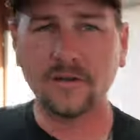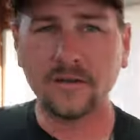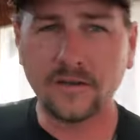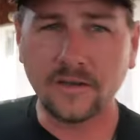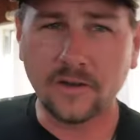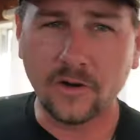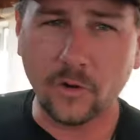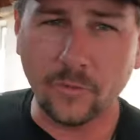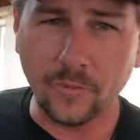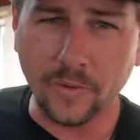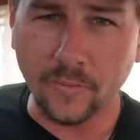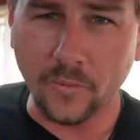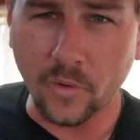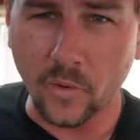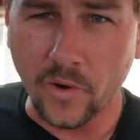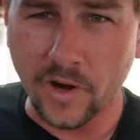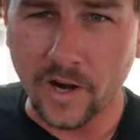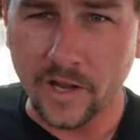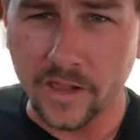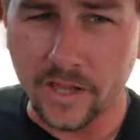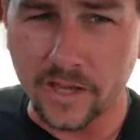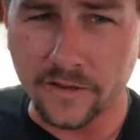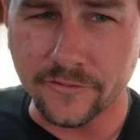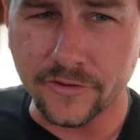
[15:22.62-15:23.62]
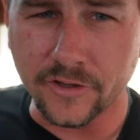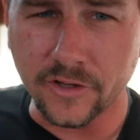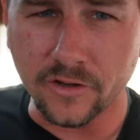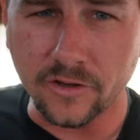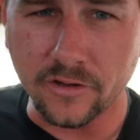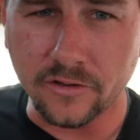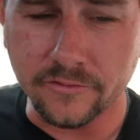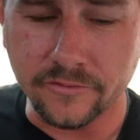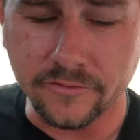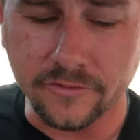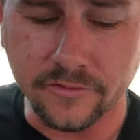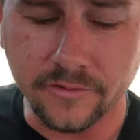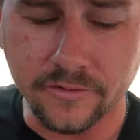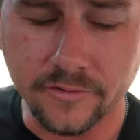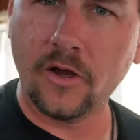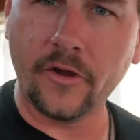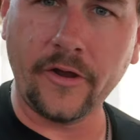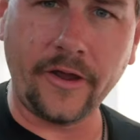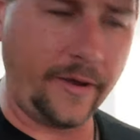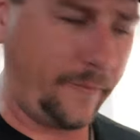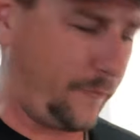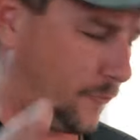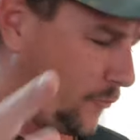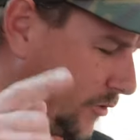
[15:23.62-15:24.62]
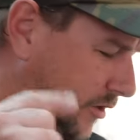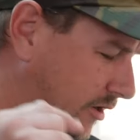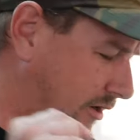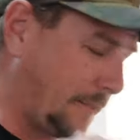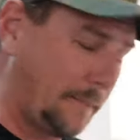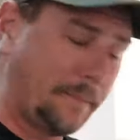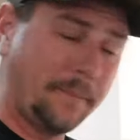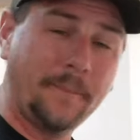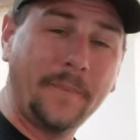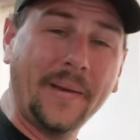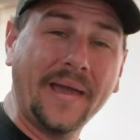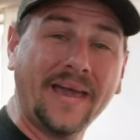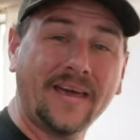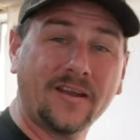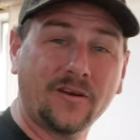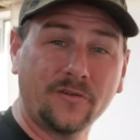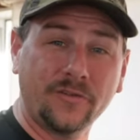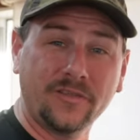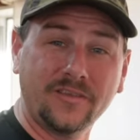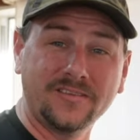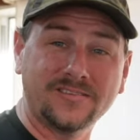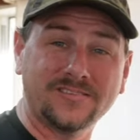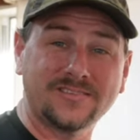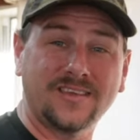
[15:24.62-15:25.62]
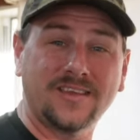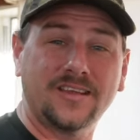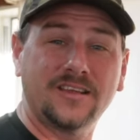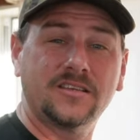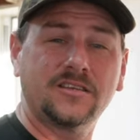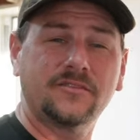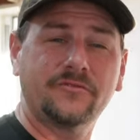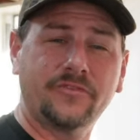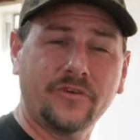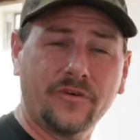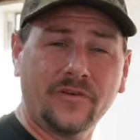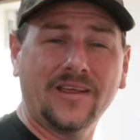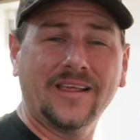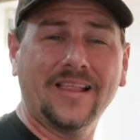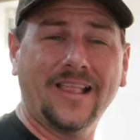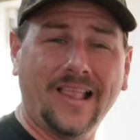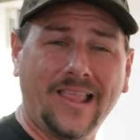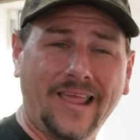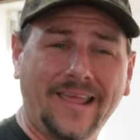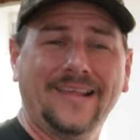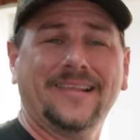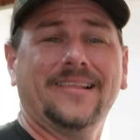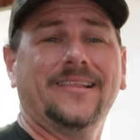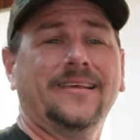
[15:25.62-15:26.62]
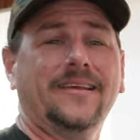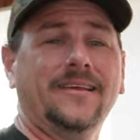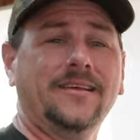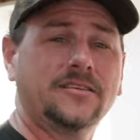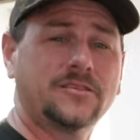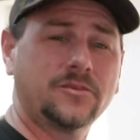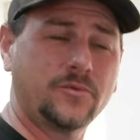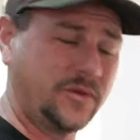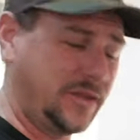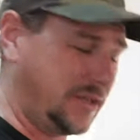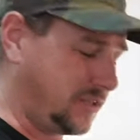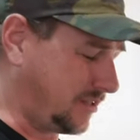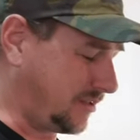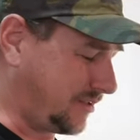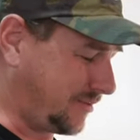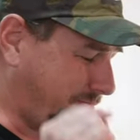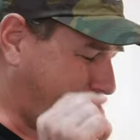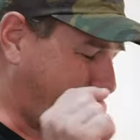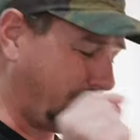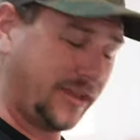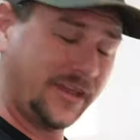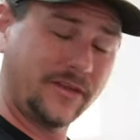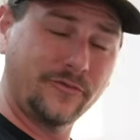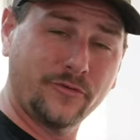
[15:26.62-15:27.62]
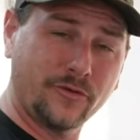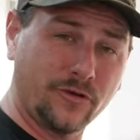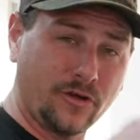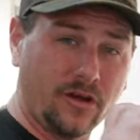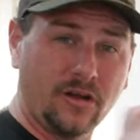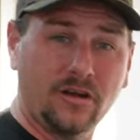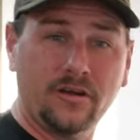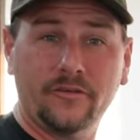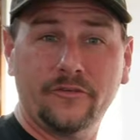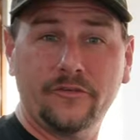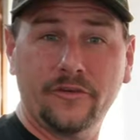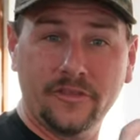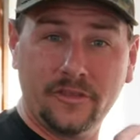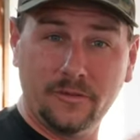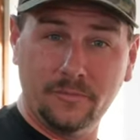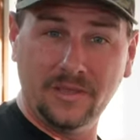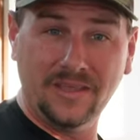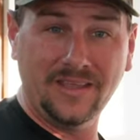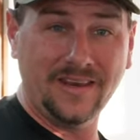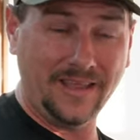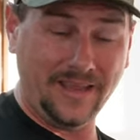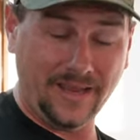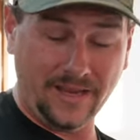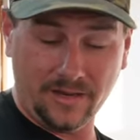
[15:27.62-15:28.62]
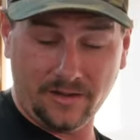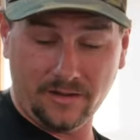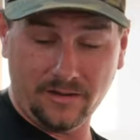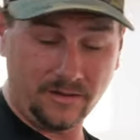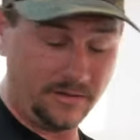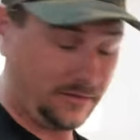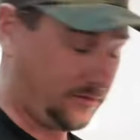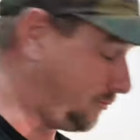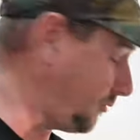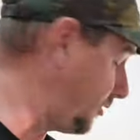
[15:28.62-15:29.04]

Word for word: I don't remember where I left off. Oh yeah, we're gonna batter these things very lightly so we can get the flavor of the meat and the